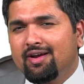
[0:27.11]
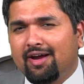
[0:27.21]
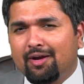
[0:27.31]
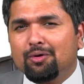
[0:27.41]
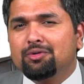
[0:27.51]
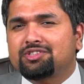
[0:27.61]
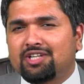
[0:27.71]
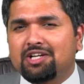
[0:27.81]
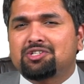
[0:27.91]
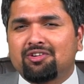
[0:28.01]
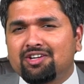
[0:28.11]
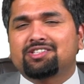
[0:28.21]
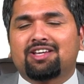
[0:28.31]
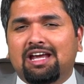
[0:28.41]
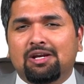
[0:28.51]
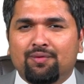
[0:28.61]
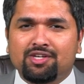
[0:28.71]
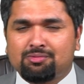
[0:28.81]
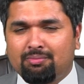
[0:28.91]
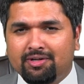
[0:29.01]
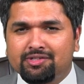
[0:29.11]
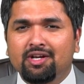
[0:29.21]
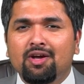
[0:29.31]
you know, such risky investments.